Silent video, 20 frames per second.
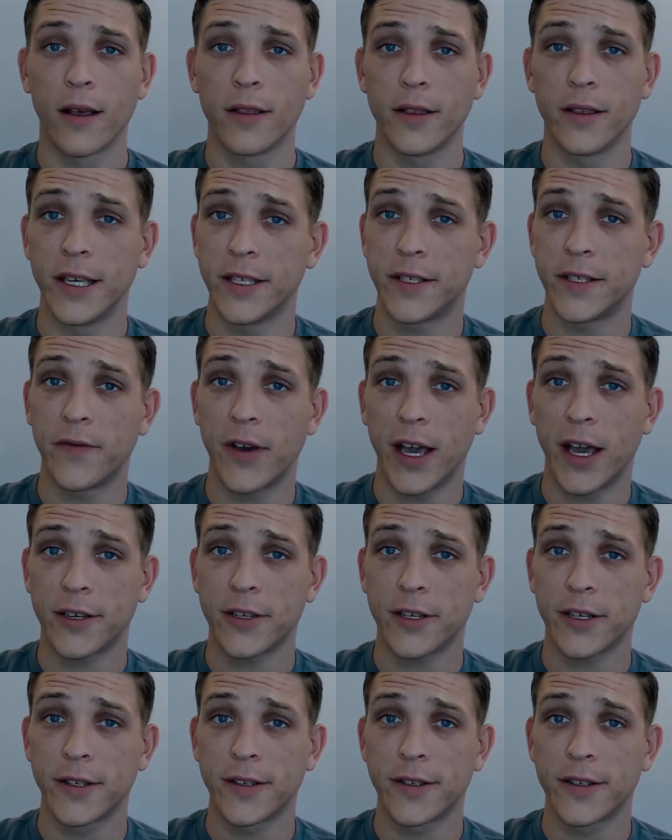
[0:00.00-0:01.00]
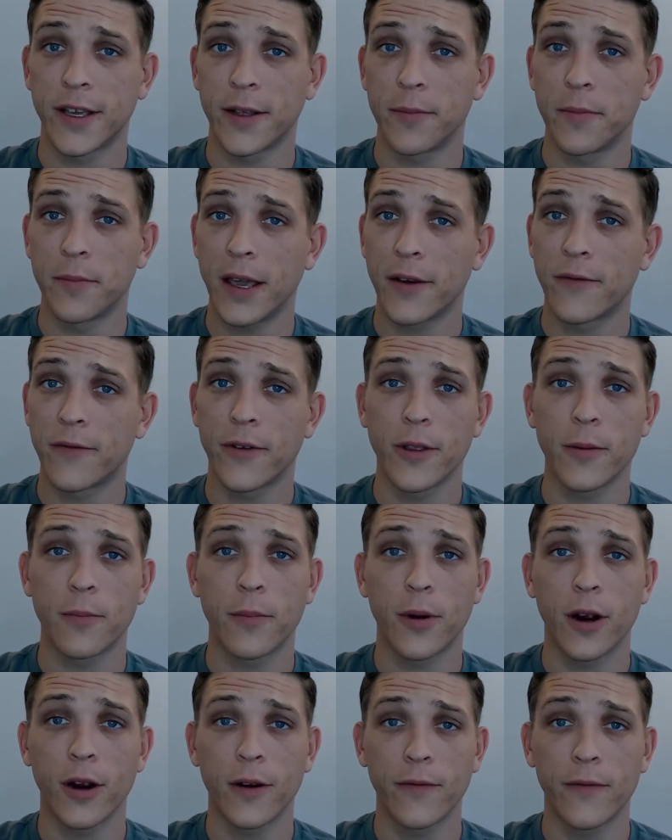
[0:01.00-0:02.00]
These factions can make for the
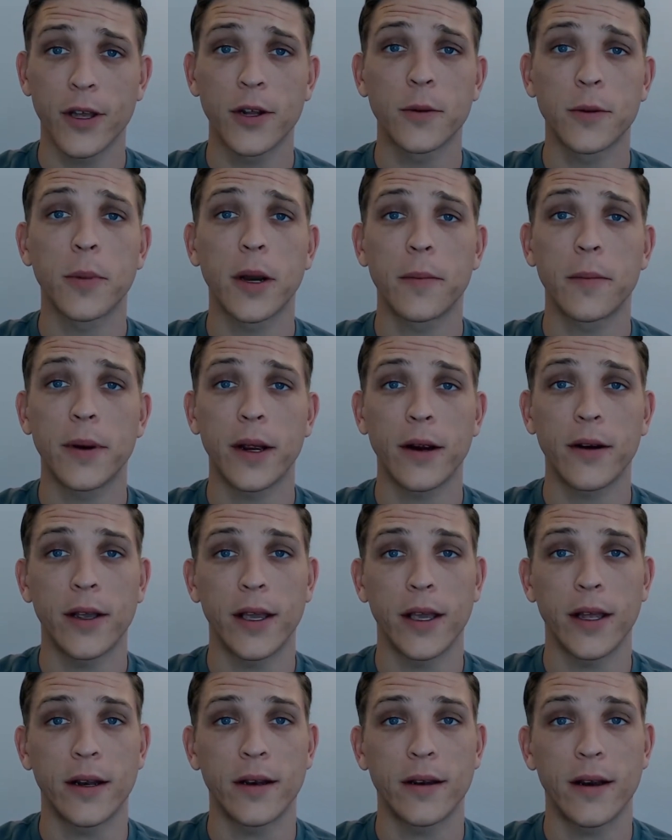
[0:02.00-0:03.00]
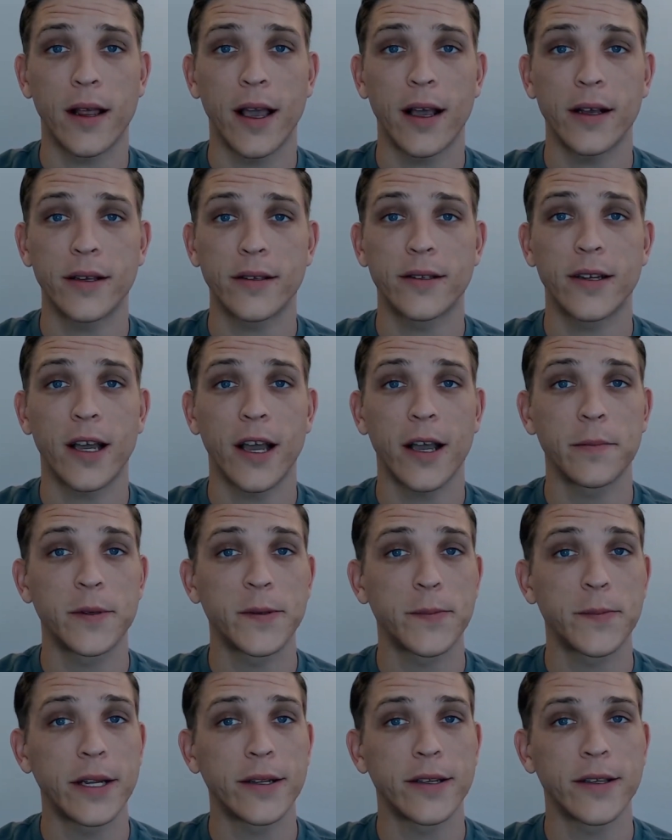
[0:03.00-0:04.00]
perfect barbarian, as time
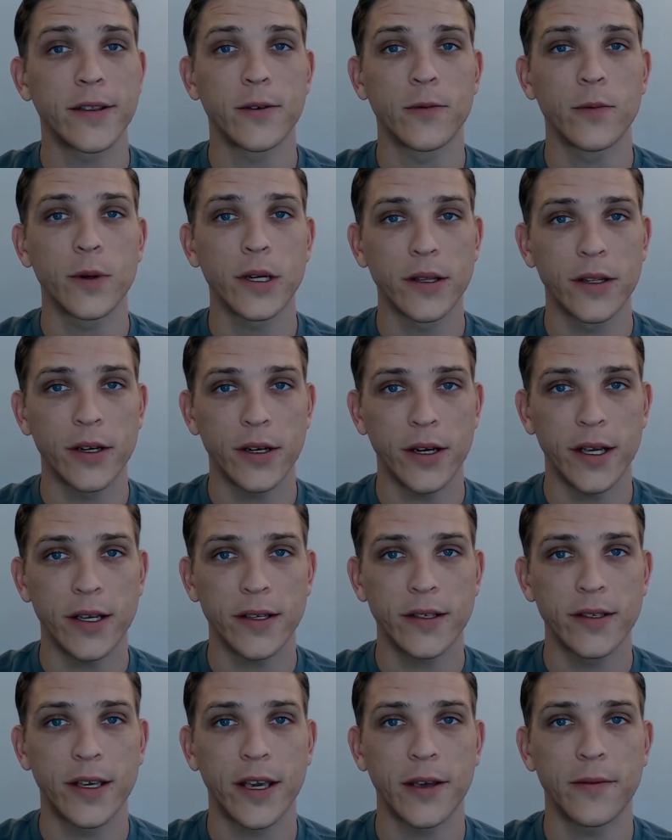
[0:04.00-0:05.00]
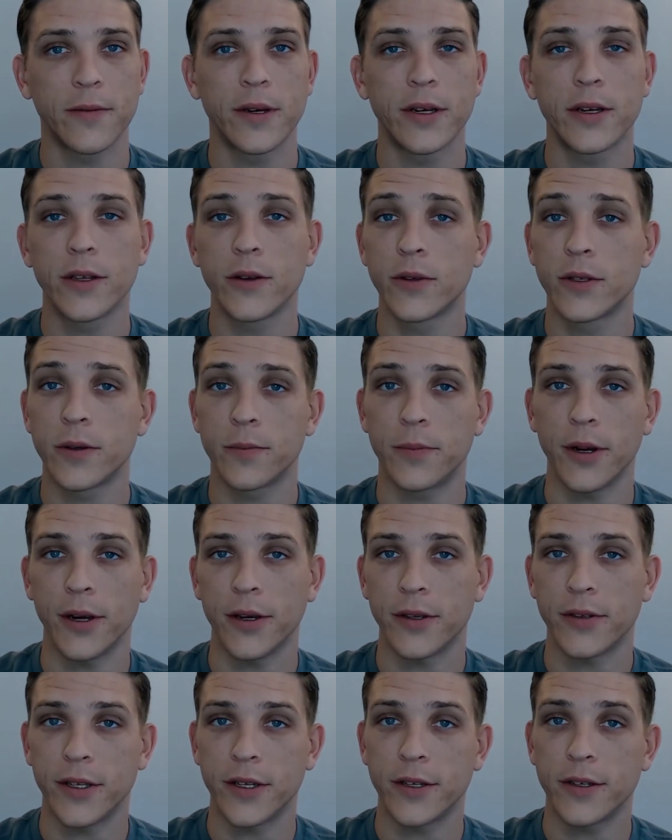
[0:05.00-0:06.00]
spent in the wilderness can reduce a
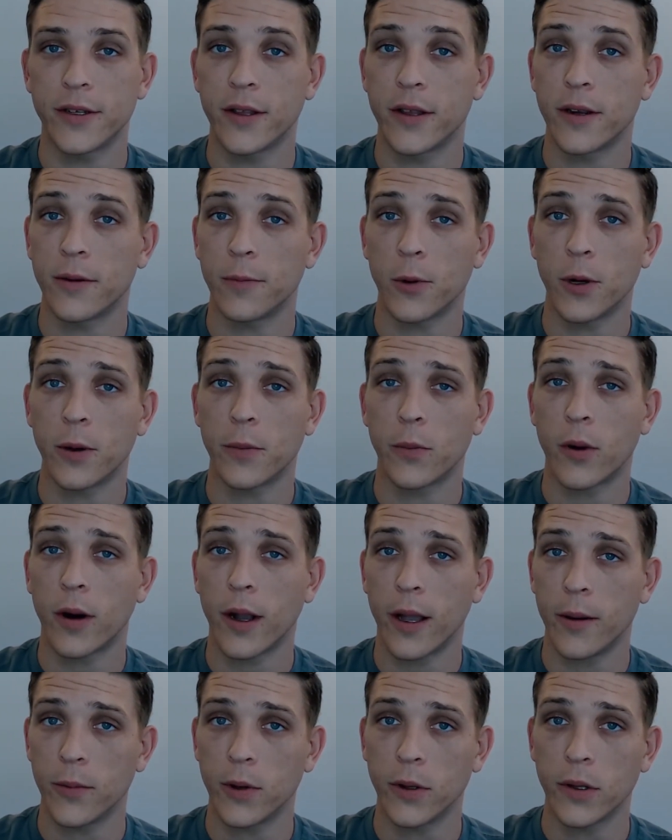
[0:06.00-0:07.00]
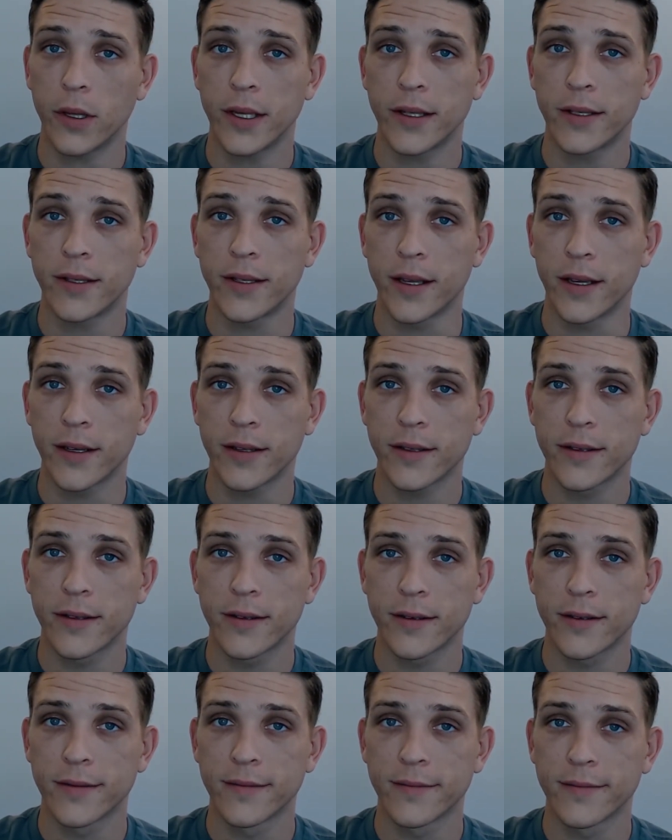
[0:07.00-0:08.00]
person to their more primal
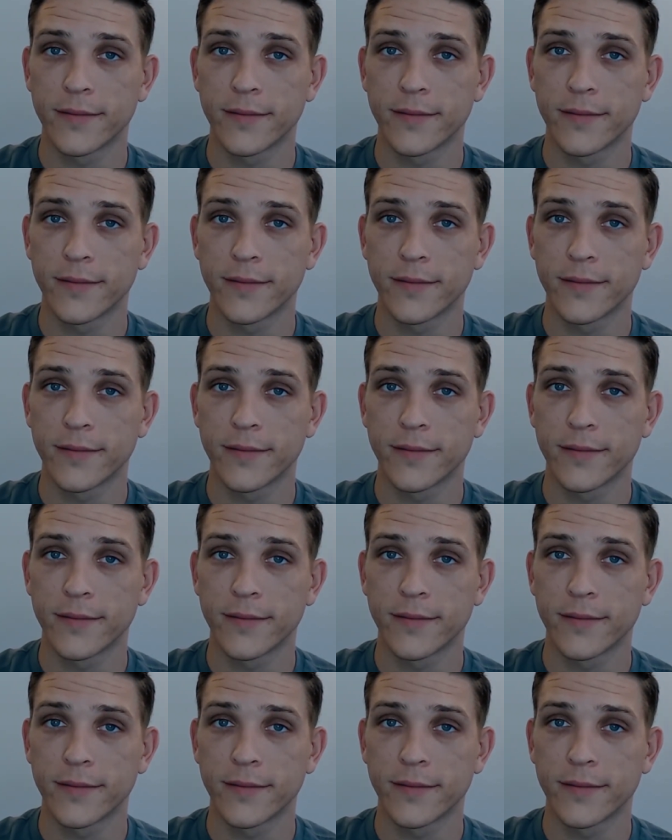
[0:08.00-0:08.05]
instincts.